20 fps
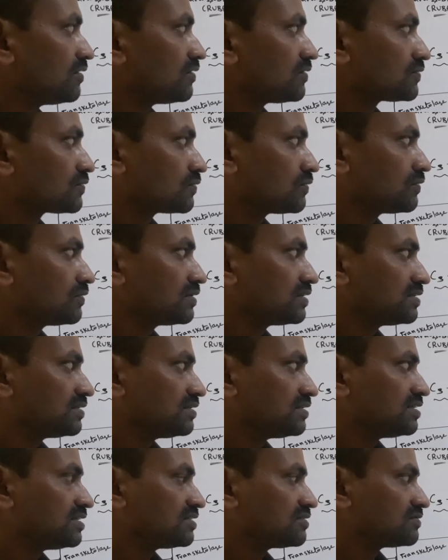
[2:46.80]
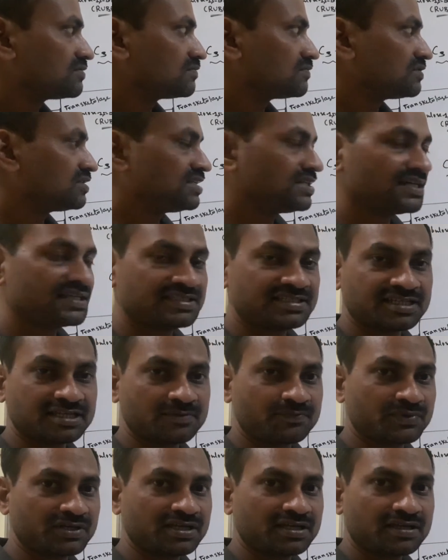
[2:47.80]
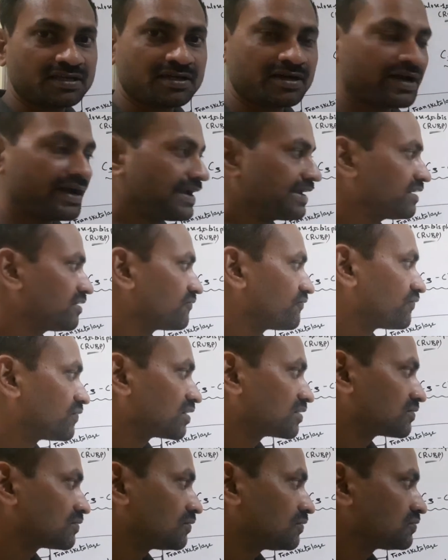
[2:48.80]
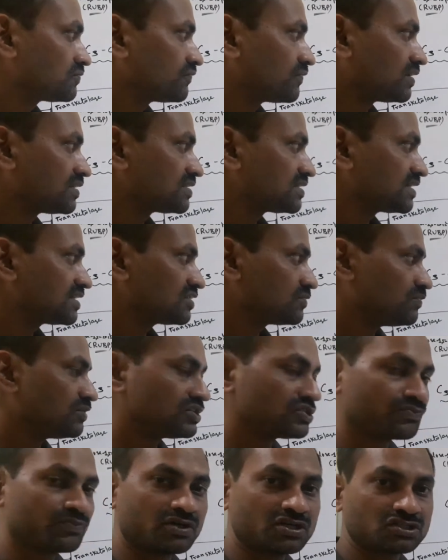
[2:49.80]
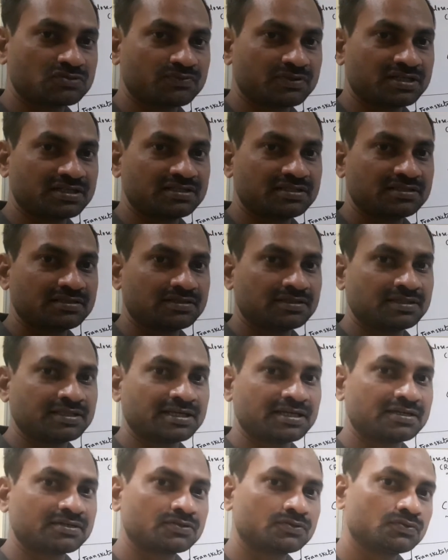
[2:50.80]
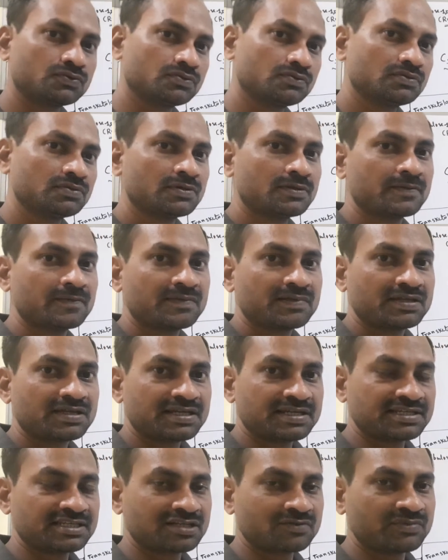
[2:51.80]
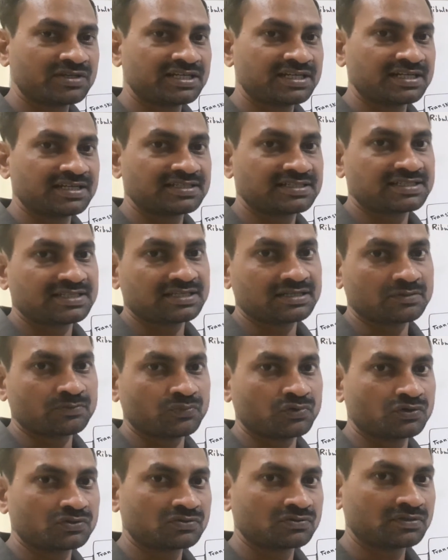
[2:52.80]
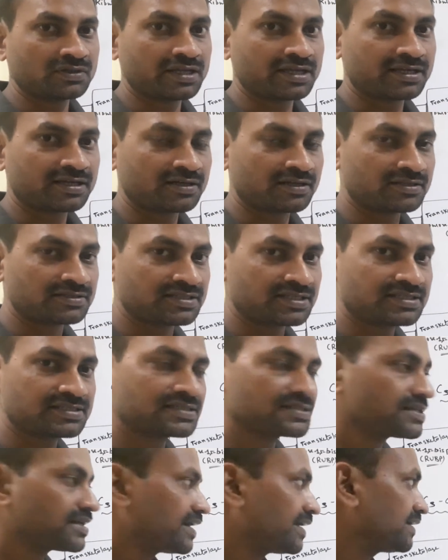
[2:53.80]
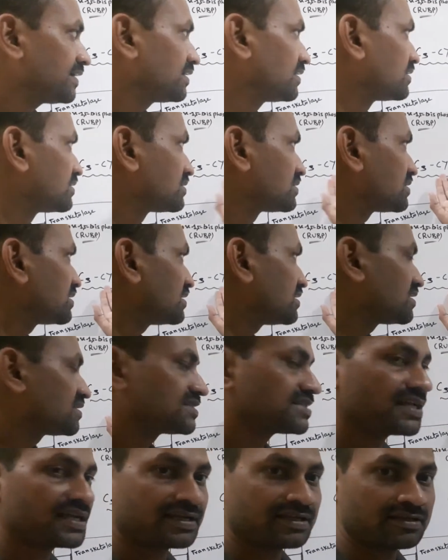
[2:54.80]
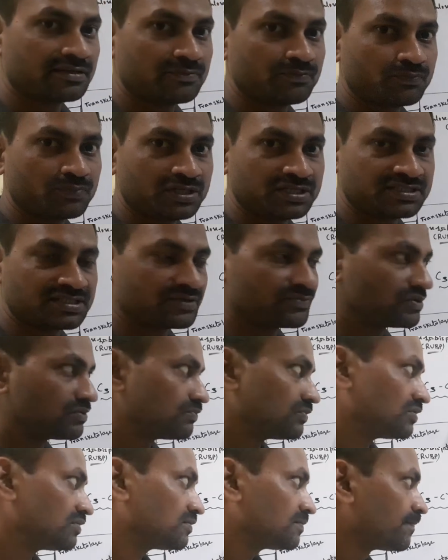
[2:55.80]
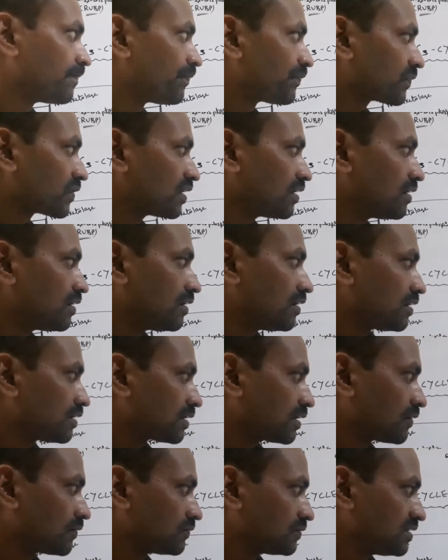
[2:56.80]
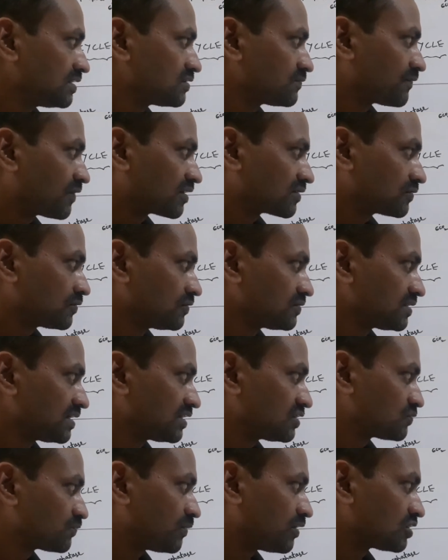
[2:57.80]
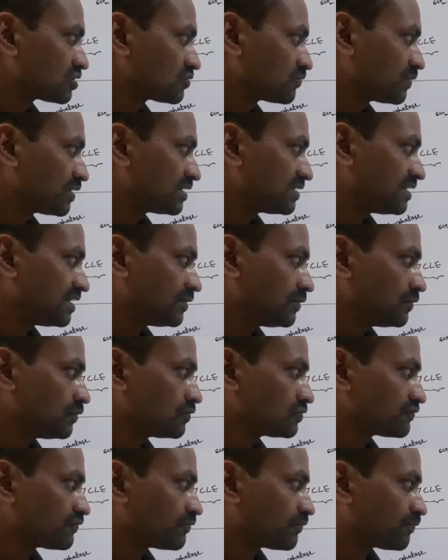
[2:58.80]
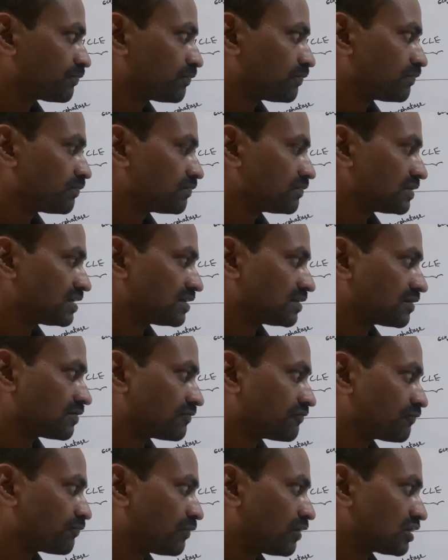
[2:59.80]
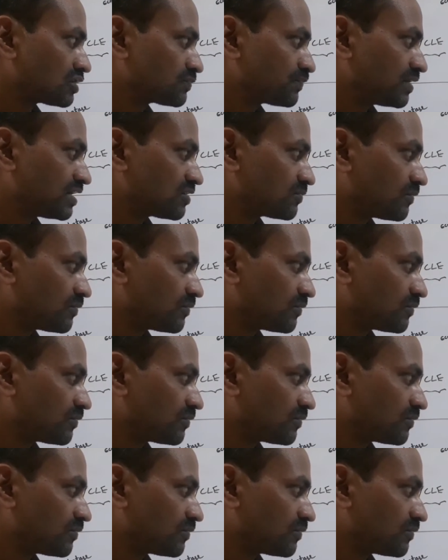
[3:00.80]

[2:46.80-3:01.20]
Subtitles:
so this DHAP and fructose 1,6 bisphosphate, they are 2 intermediates in both glycolysis and C3 cycle. Please remember. Now this fructose 6 phosphate, they lose phosphate